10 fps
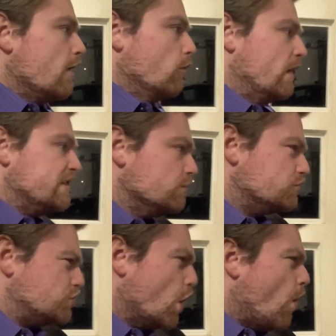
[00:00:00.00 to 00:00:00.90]
When you
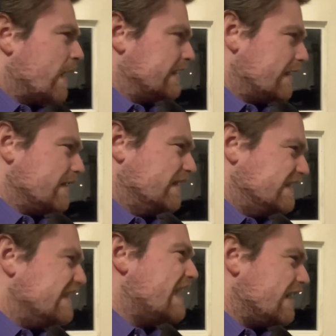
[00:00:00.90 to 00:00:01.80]
joined the
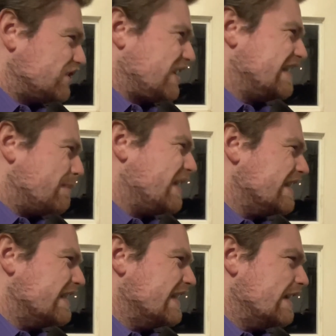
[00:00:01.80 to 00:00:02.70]

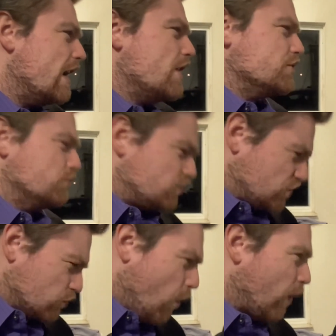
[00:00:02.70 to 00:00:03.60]
DHTPD, you
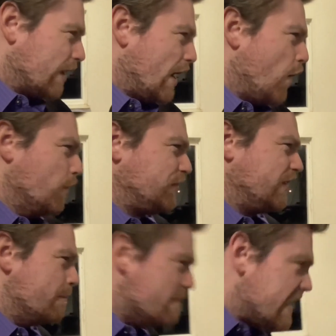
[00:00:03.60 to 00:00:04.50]
swore an oath to
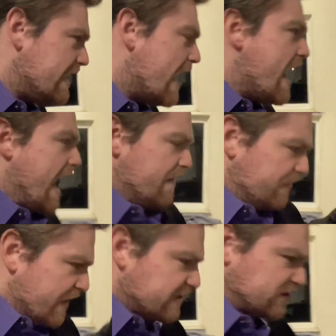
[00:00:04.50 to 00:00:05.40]
me and
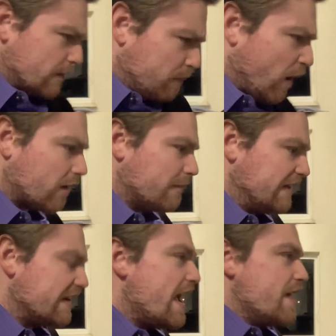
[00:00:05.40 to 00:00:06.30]
this
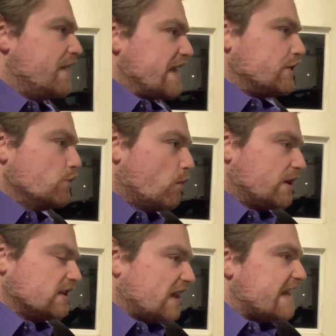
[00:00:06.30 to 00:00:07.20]
department that you
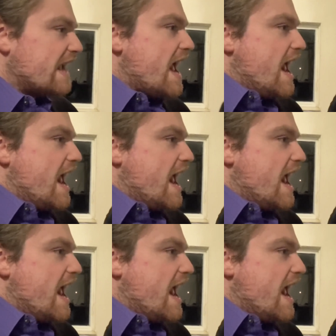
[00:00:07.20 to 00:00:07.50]
wouldn't let